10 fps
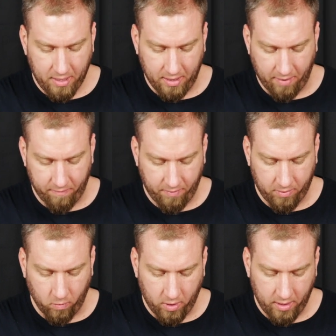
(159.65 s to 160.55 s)

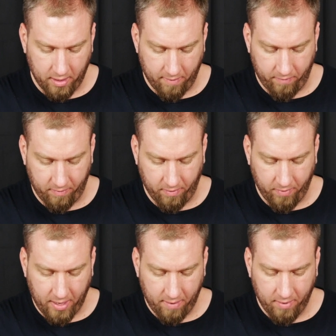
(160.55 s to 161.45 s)
1151,
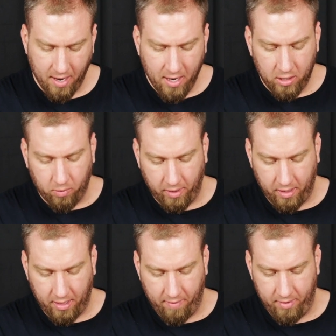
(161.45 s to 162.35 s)
1155,
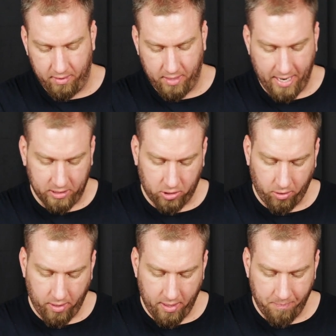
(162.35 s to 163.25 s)

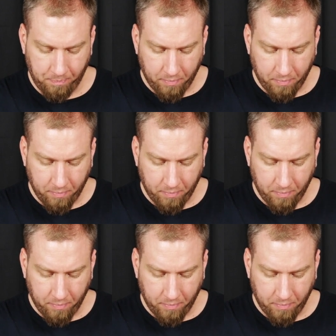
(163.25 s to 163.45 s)
2011-3,